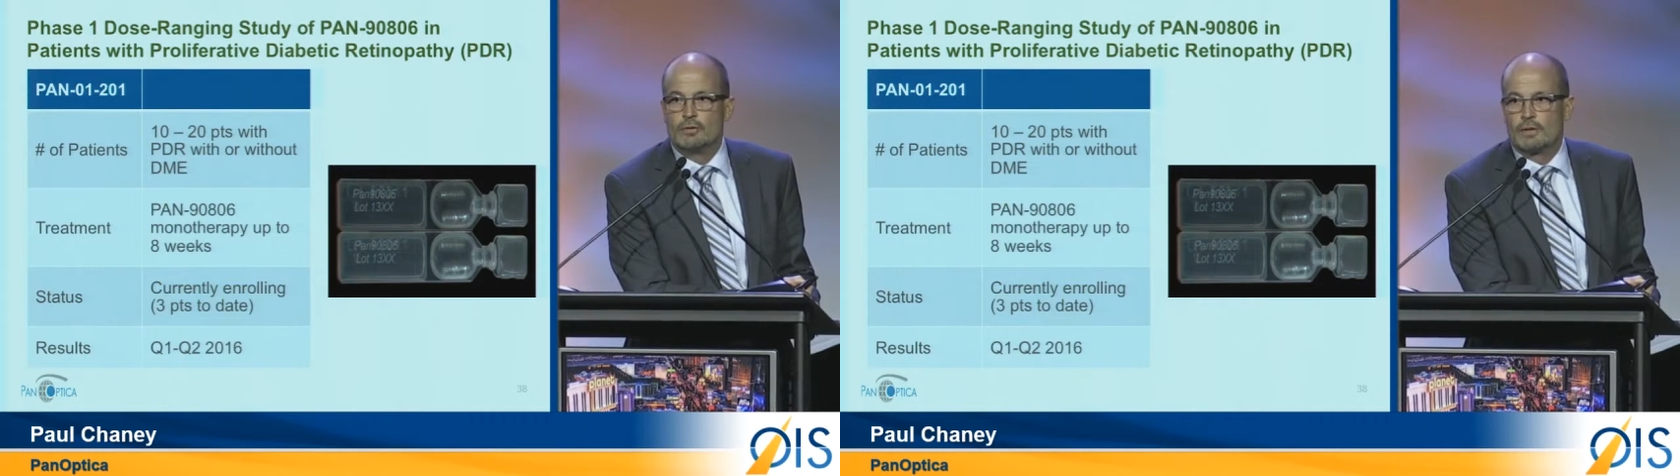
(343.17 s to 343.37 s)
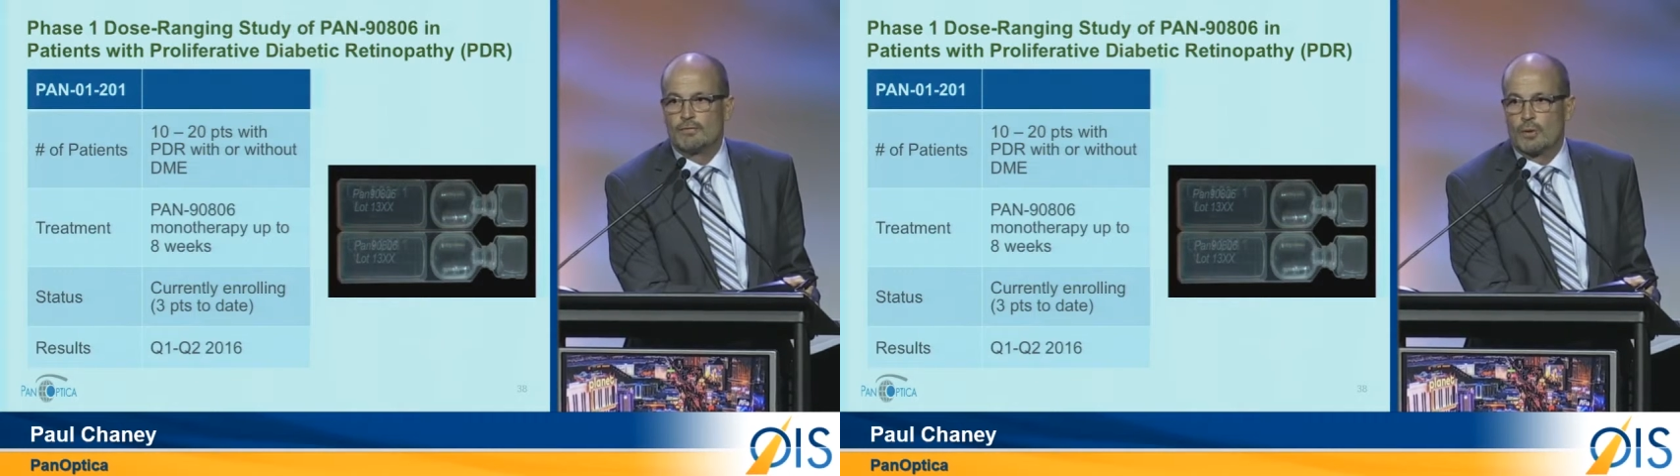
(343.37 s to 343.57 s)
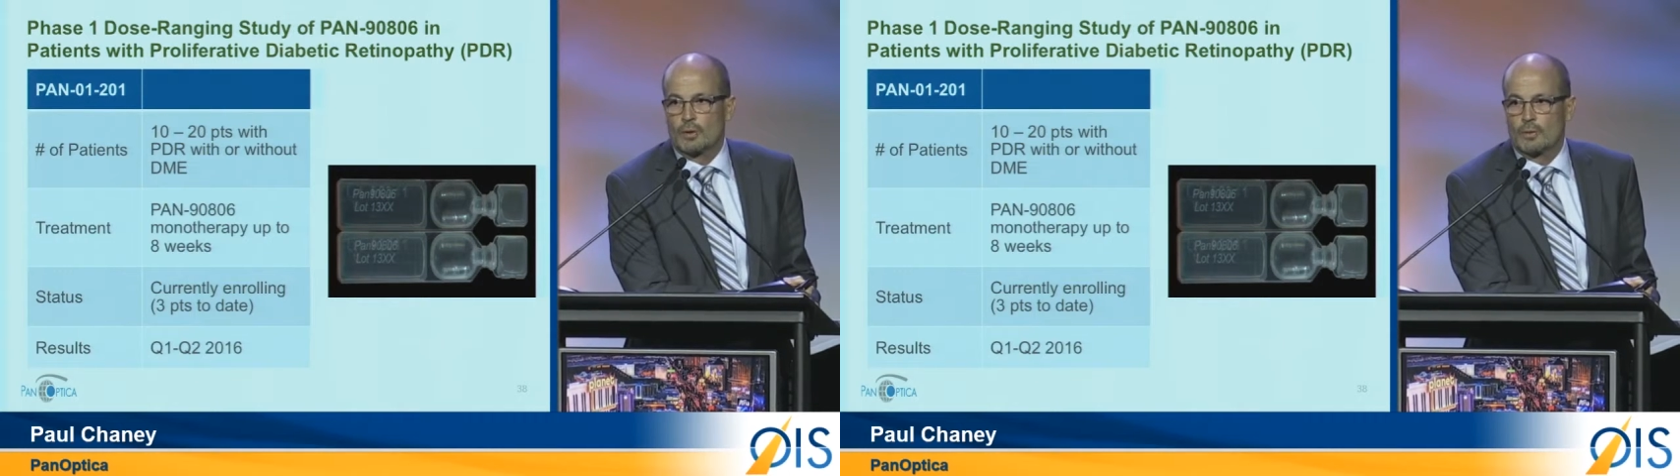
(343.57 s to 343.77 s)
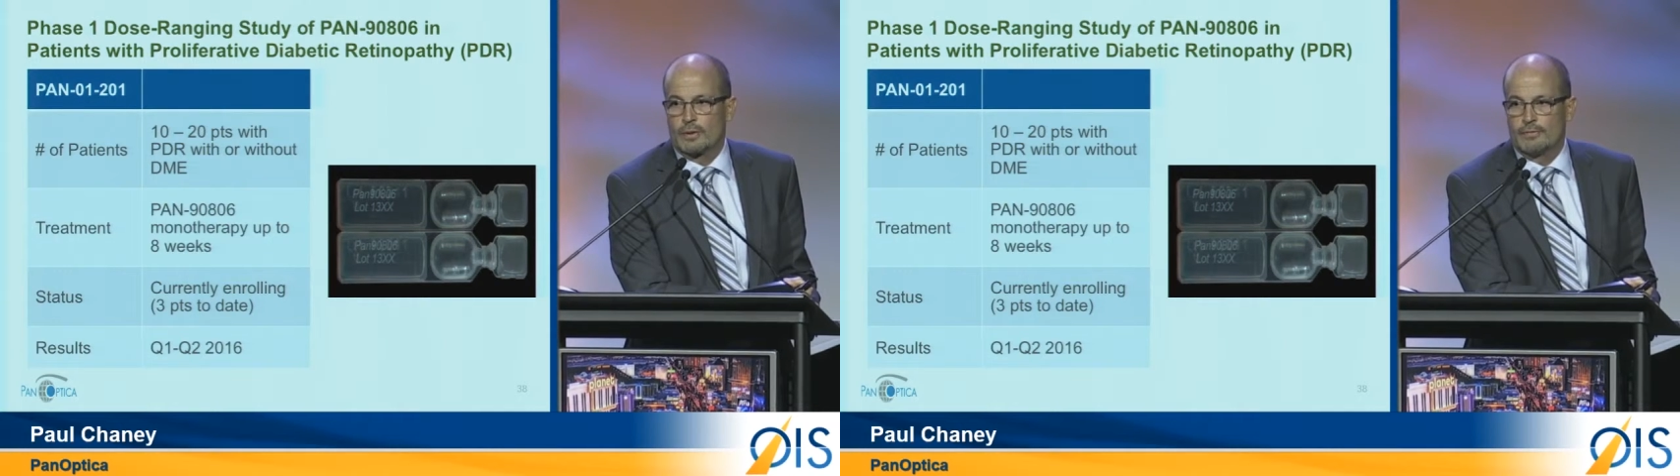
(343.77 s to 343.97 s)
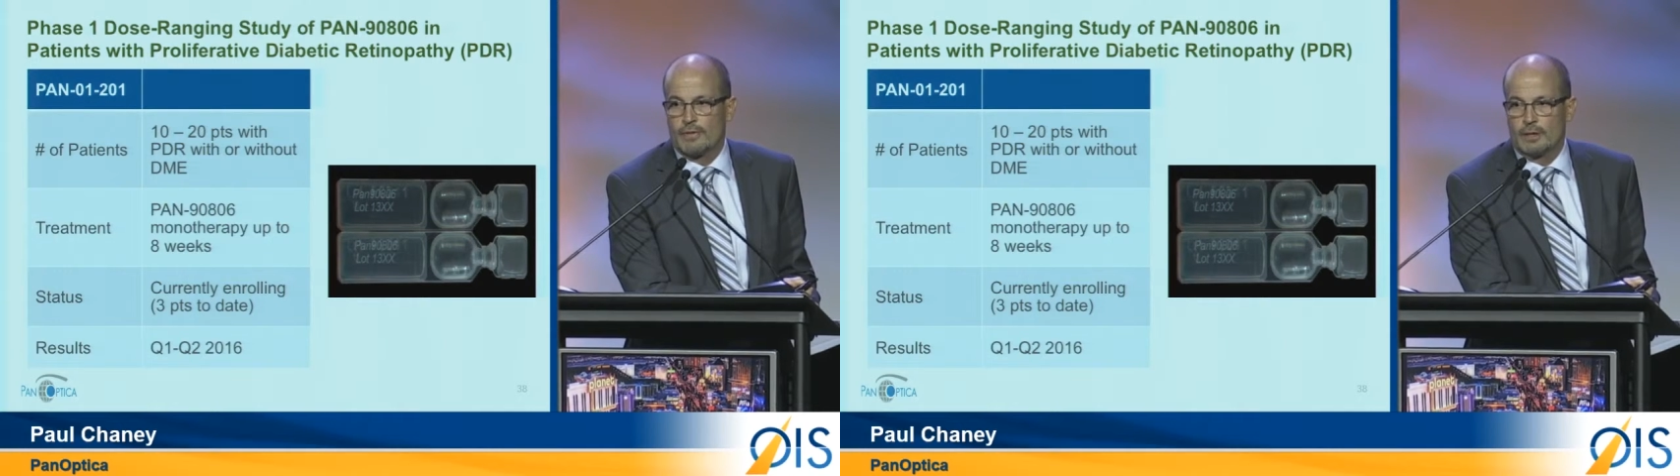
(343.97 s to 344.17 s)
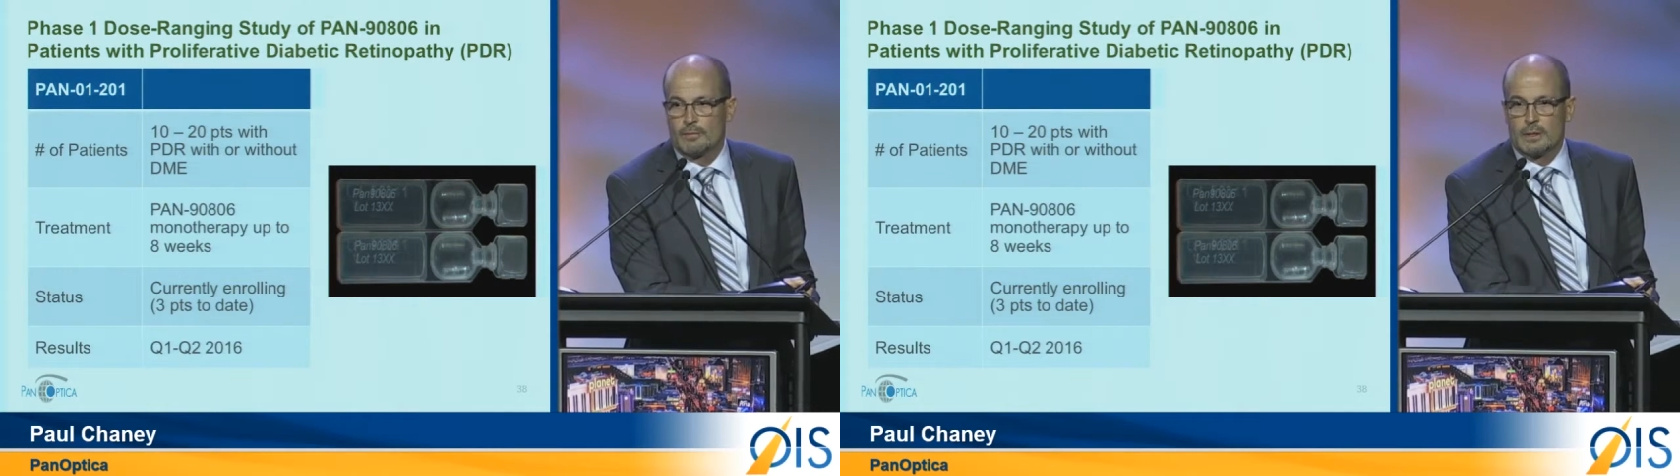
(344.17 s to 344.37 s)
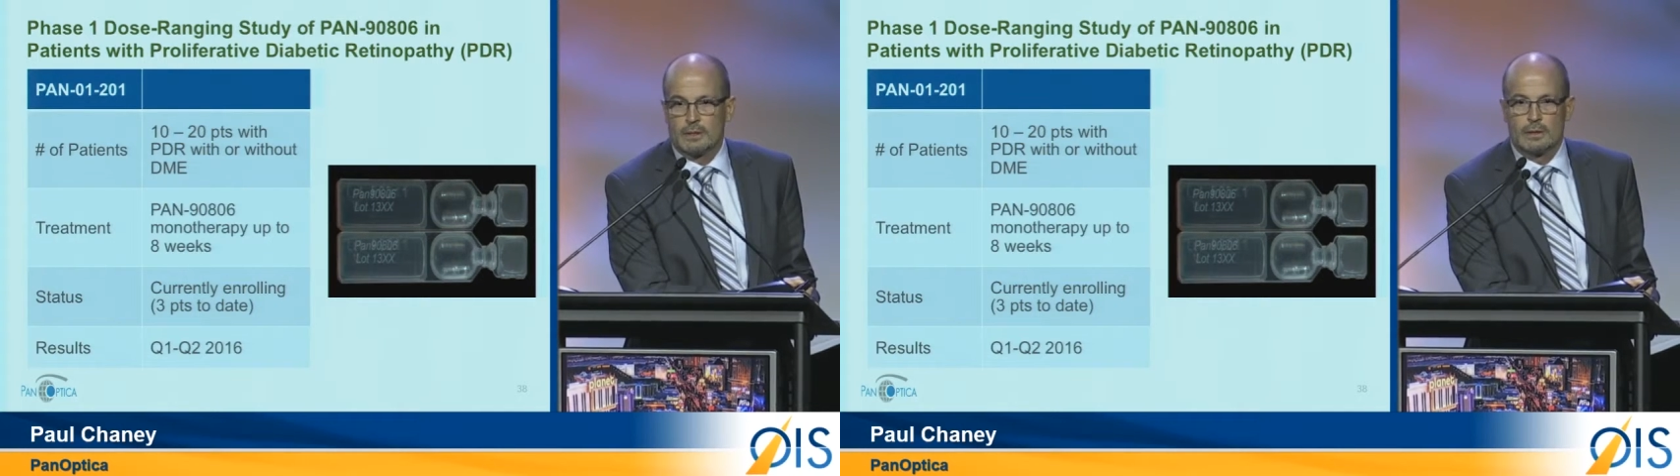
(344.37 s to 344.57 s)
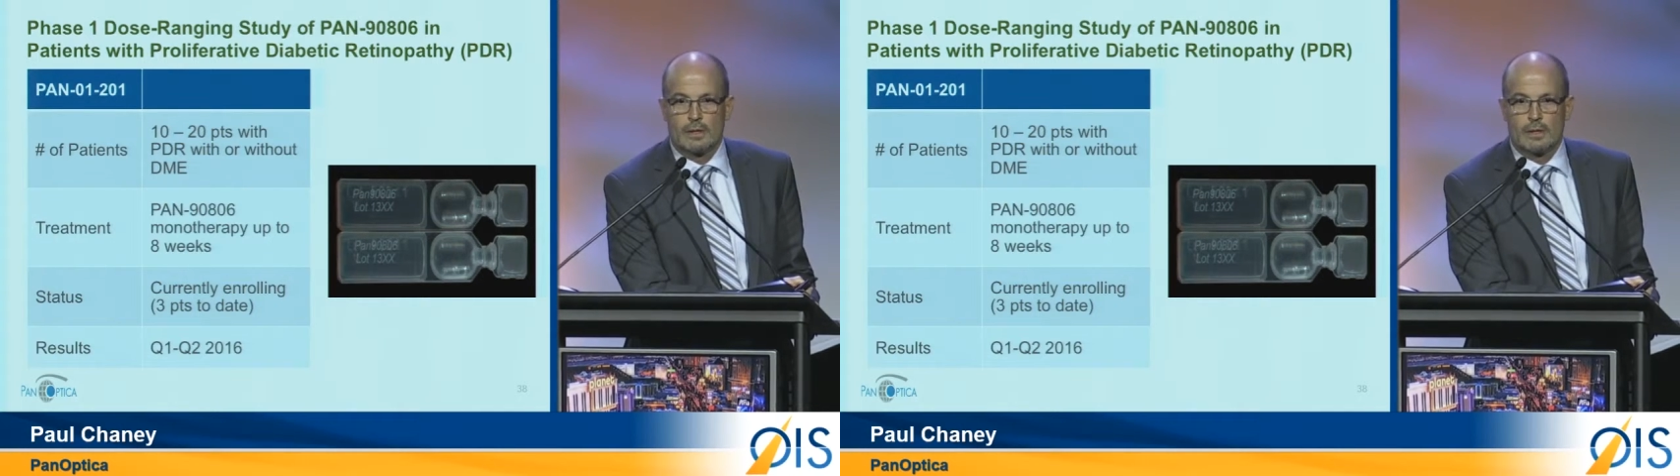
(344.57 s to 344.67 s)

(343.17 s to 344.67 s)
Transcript: moving forward with development,